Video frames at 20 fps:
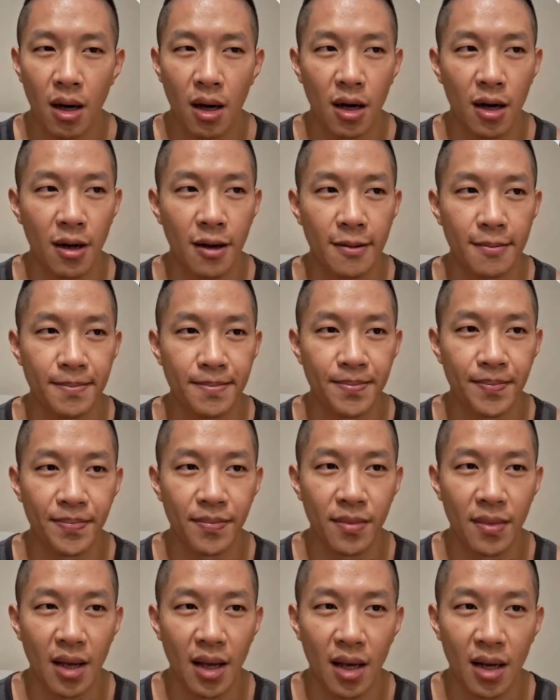
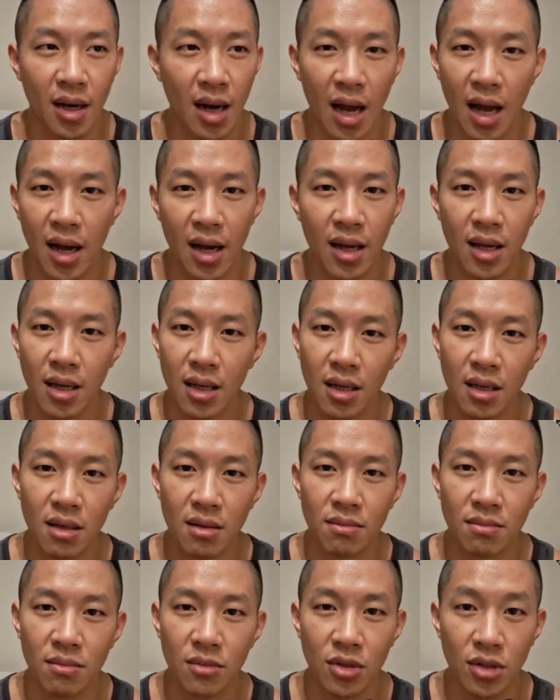and
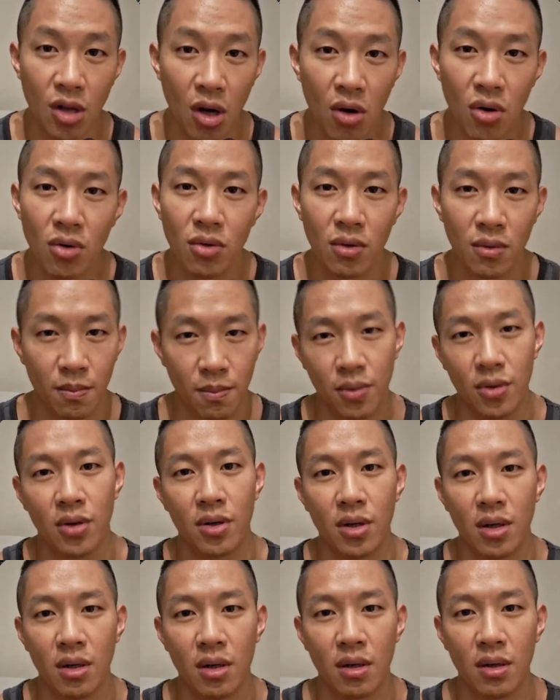I don't
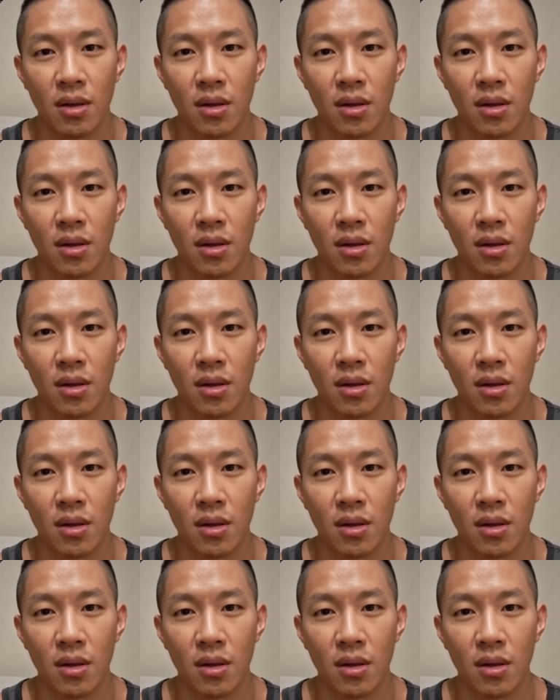put